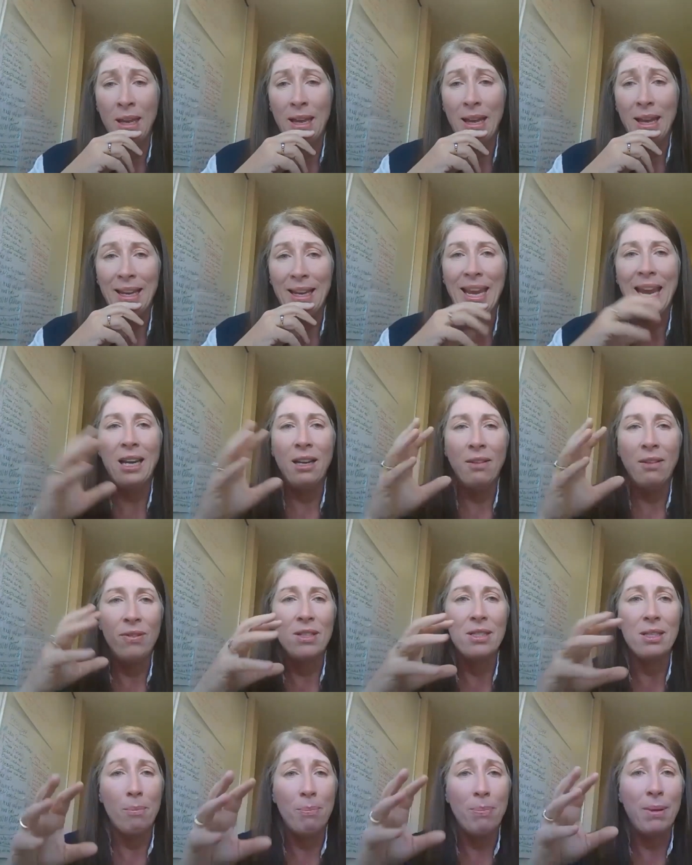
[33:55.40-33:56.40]
again, if
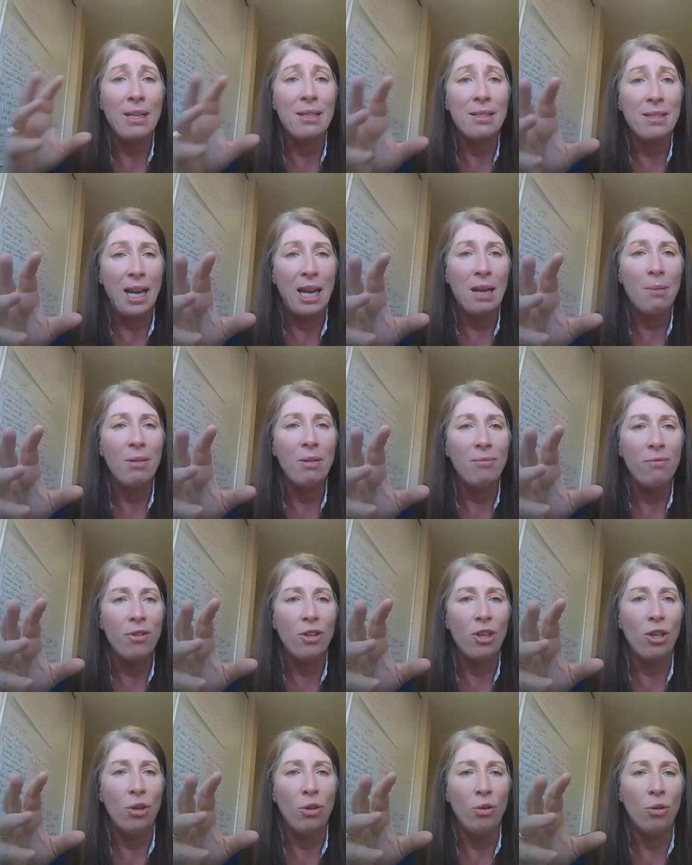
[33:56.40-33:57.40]
it's a big segment
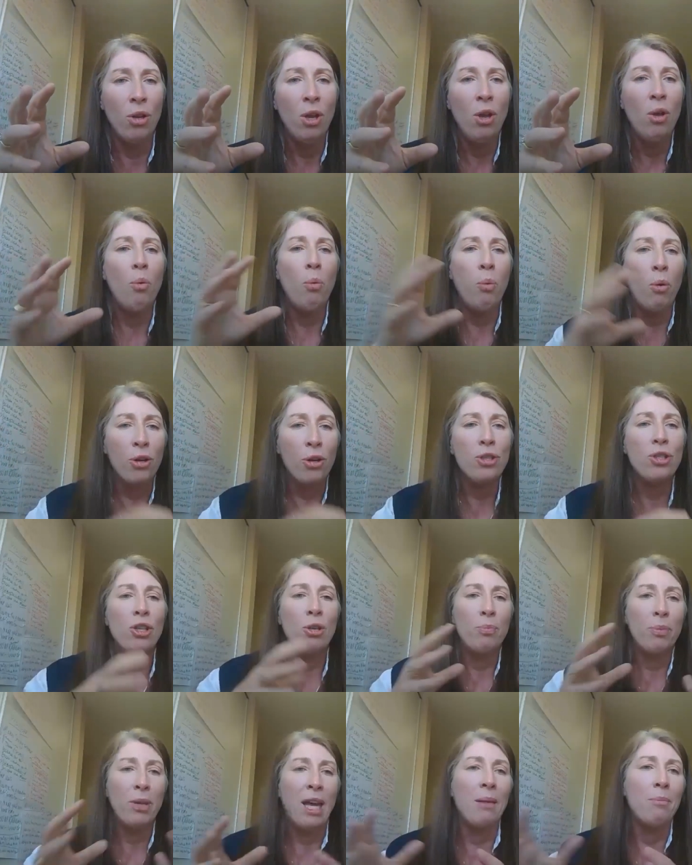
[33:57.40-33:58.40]
for you, what's
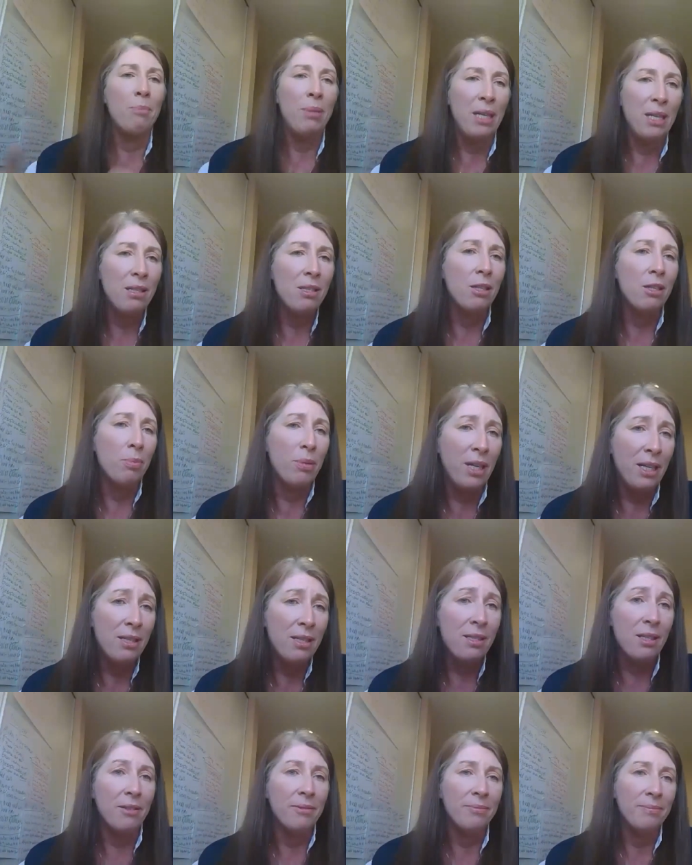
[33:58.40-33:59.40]
your plan B to
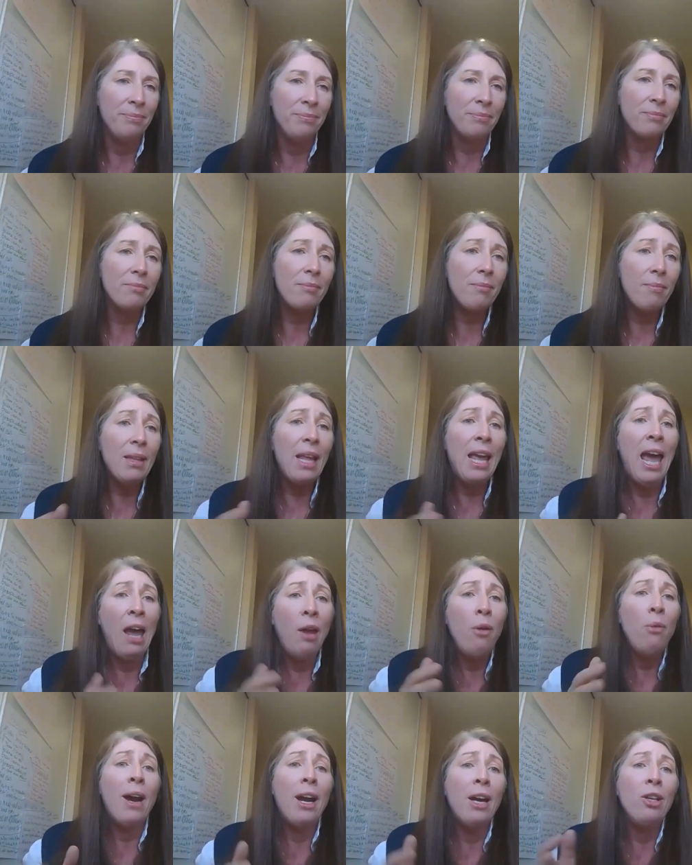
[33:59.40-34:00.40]
replace it? Yeah.
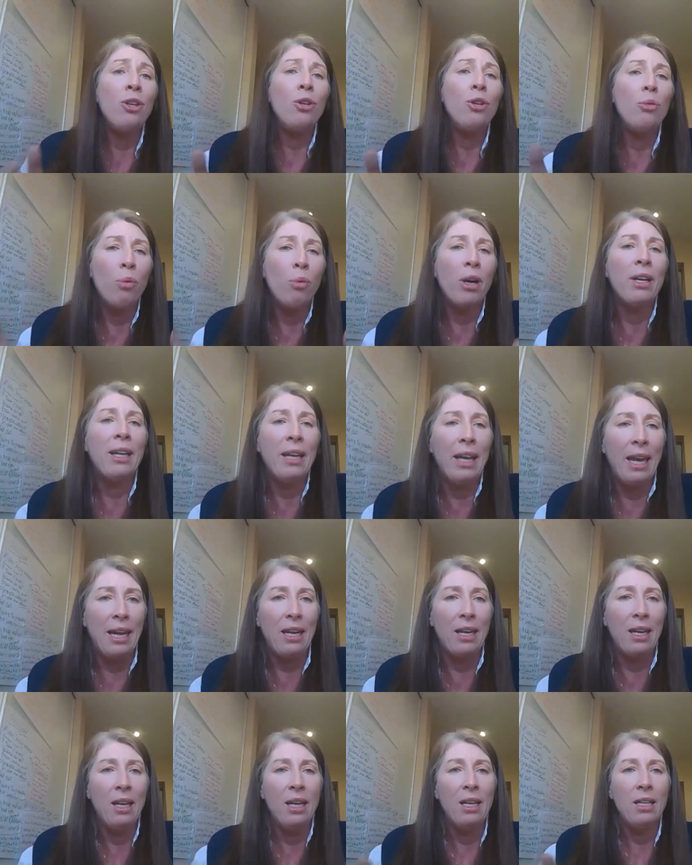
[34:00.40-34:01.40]
How are you
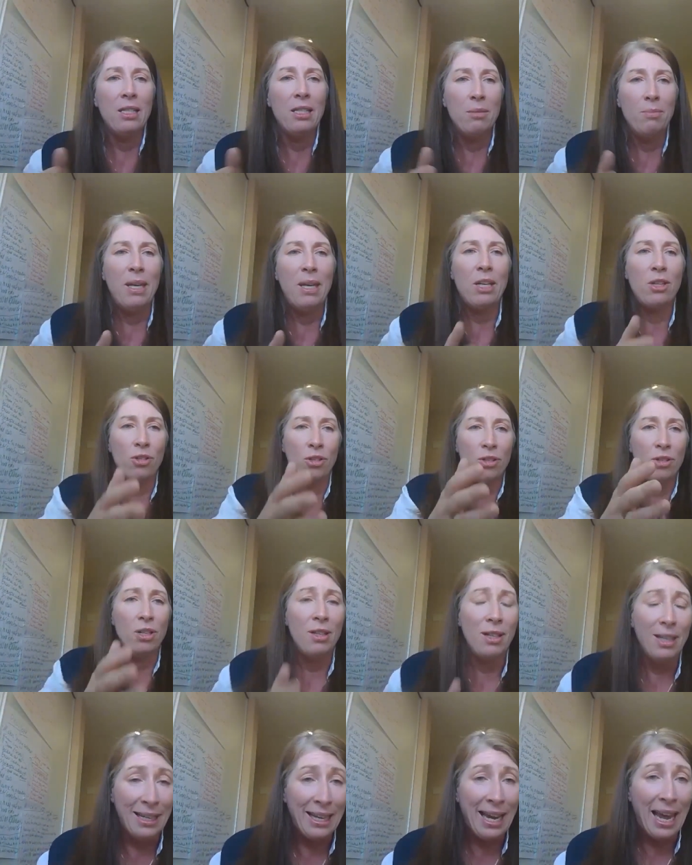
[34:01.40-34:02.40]
working to make sure
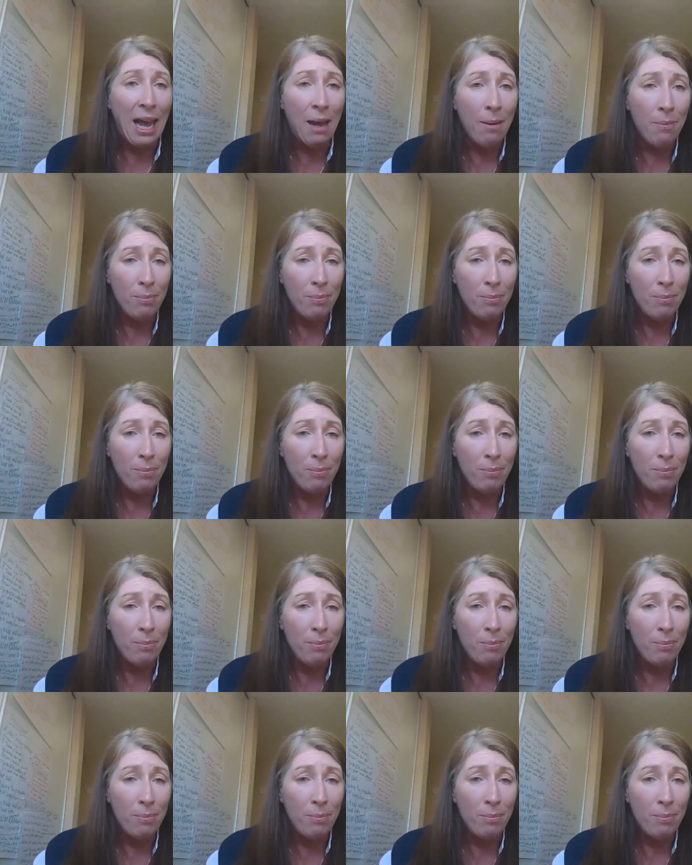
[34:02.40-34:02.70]
that the gap